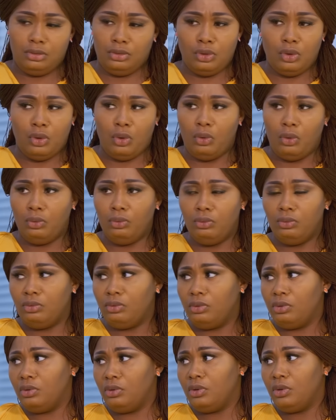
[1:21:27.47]

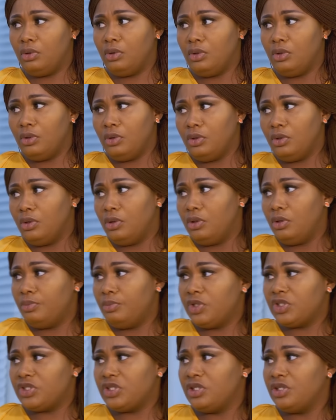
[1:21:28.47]
No.
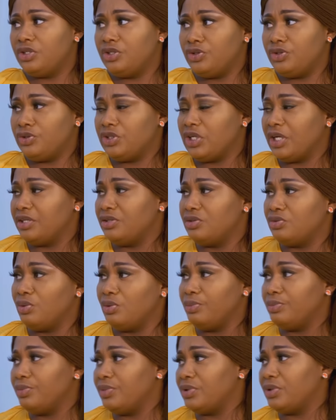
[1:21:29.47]
BC, did you check his
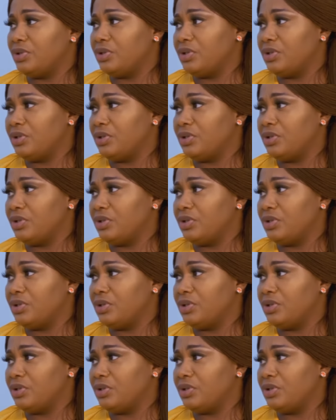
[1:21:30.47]
room?